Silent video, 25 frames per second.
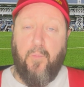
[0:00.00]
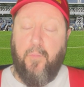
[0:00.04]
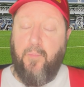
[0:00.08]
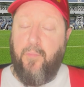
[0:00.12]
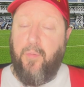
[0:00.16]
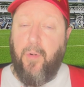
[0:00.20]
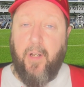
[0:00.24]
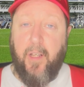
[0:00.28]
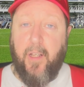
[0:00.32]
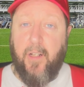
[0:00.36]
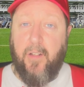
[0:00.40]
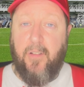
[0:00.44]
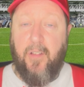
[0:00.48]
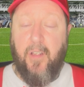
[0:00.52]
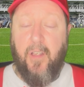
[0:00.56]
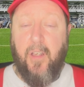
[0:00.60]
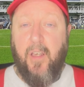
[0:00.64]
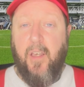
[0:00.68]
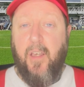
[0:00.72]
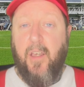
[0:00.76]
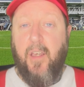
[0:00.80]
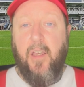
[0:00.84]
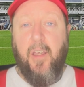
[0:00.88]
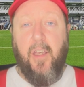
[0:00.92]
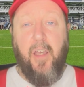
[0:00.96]
Brilliant.
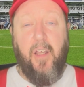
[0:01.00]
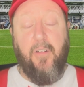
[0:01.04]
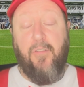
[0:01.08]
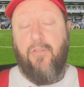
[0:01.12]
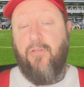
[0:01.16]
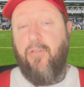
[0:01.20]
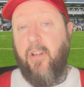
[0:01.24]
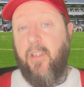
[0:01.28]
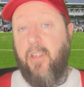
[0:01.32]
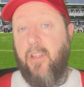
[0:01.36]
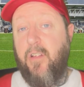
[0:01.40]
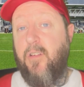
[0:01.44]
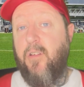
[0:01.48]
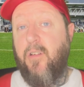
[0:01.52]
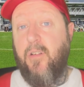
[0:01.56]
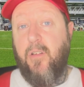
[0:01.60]
And credit,